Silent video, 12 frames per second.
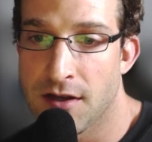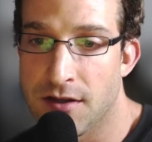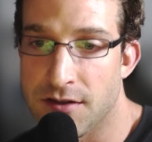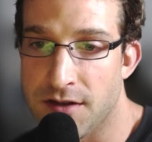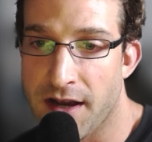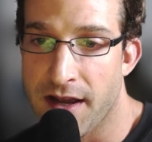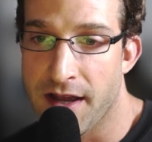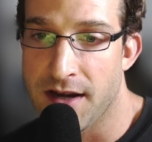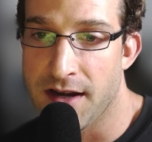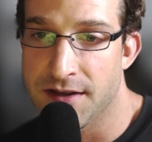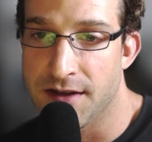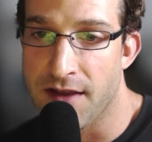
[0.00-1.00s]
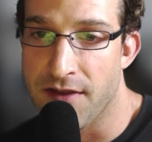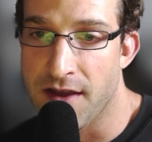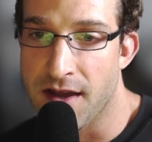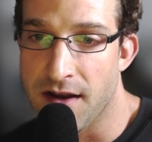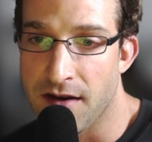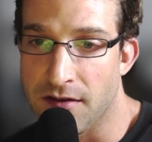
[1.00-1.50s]
dry it, and
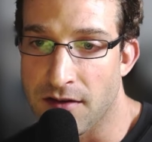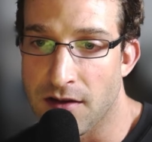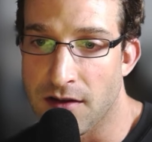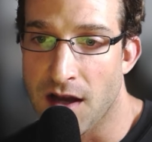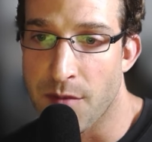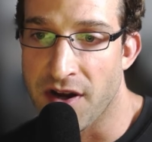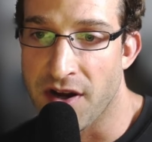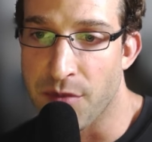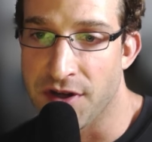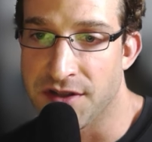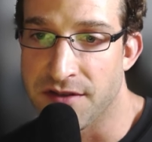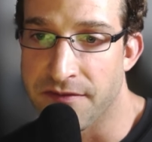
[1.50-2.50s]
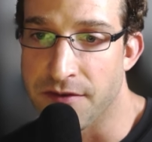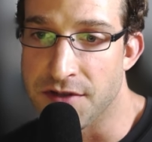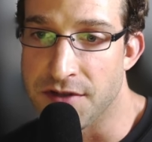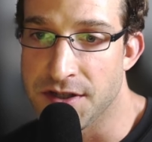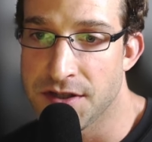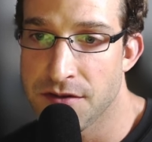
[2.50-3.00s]
then glob on a bunch of
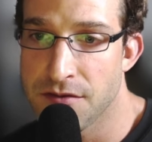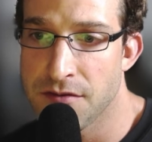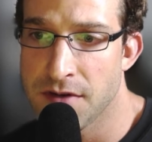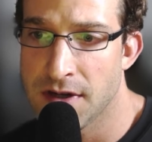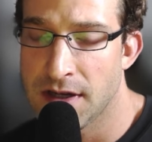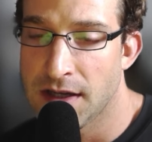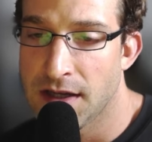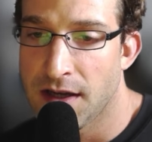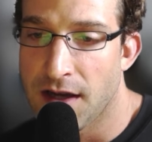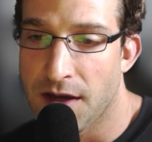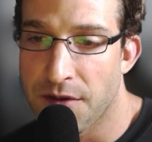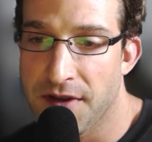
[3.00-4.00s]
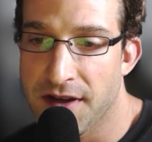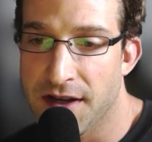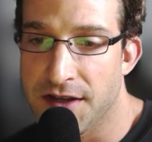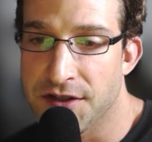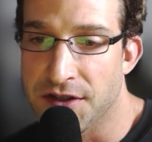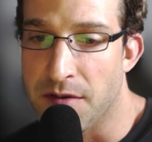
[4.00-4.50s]
Fuji 2. I don't think
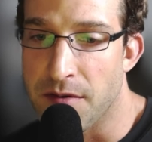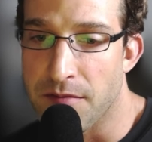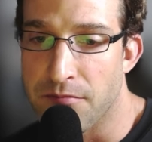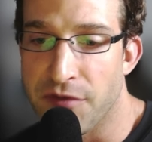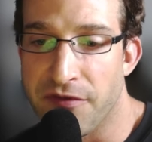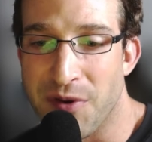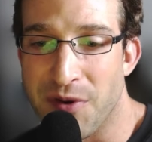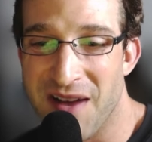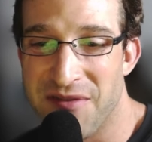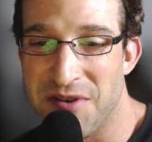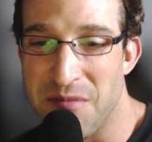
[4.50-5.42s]
I took a before after